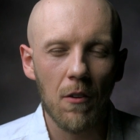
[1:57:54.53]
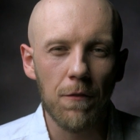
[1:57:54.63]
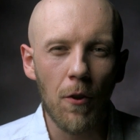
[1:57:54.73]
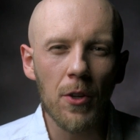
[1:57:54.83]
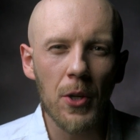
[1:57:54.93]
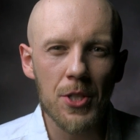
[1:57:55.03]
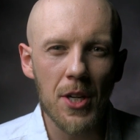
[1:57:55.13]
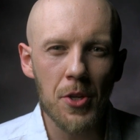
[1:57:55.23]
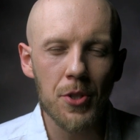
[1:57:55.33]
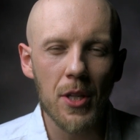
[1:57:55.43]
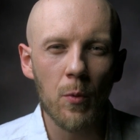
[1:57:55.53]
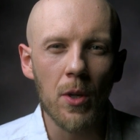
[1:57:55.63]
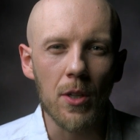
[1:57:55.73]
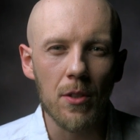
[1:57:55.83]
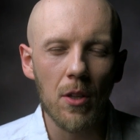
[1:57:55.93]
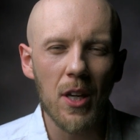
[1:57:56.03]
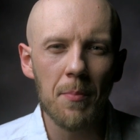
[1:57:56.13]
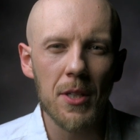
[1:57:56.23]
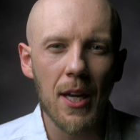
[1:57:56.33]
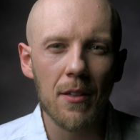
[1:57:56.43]
Vulgar is an interesting word. Look
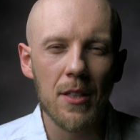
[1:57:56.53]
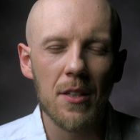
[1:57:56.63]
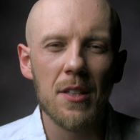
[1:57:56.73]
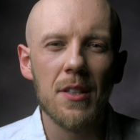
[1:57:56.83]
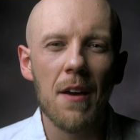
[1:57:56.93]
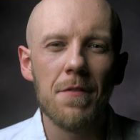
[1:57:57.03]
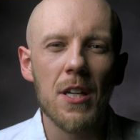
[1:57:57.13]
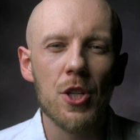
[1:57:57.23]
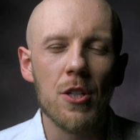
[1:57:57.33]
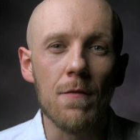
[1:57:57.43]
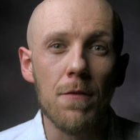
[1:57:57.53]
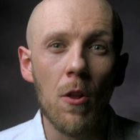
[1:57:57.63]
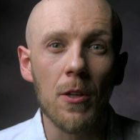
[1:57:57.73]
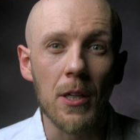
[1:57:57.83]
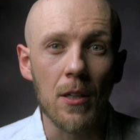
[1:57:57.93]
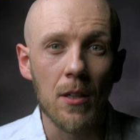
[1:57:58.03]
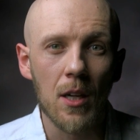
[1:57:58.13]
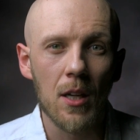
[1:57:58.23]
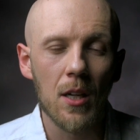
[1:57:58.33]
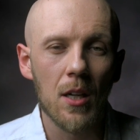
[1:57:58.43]
up the definition of vulgar
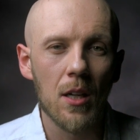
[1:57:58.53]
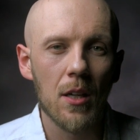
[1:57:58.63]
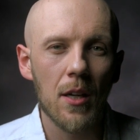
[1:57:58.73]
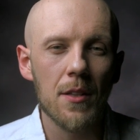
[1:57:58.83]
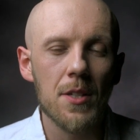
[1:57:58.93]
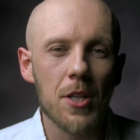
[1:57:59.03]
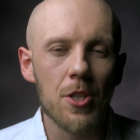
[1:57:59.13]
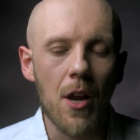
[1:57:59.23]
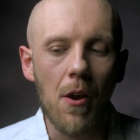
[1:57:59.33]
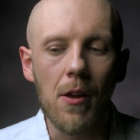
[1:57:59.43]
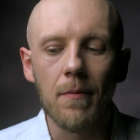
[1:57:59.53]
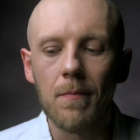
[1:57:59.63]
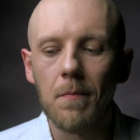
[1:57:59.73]
in the dictionary.